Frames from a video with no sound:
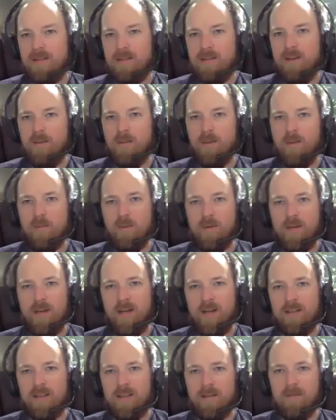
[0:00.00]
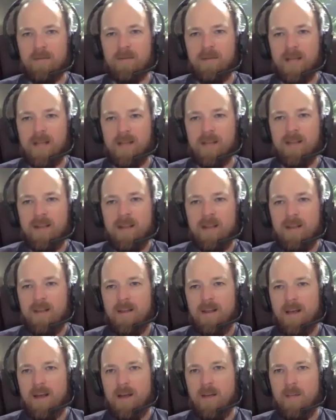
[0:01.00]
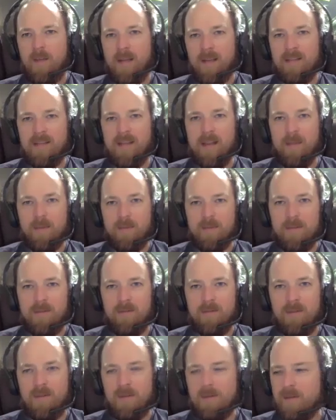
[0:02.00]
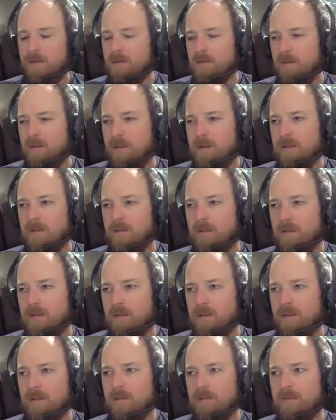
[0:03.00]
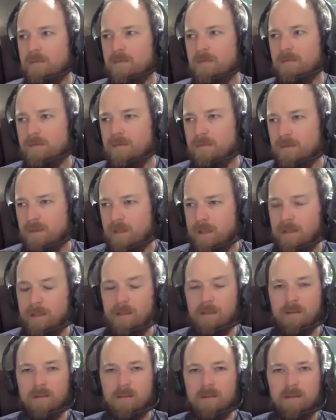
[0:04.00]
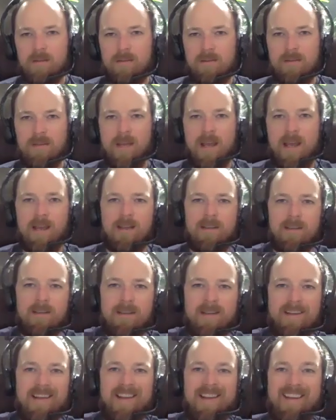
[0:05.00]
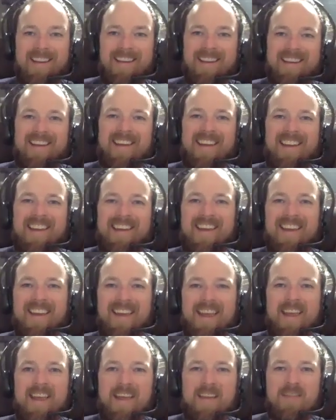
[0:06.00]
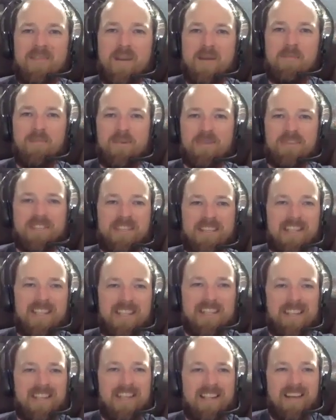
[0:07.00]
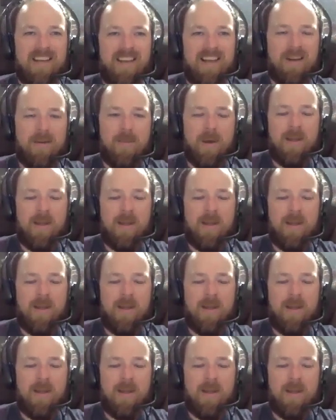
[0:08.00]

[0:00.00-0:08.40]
to still be productive, like accept your guilt and and proceed. I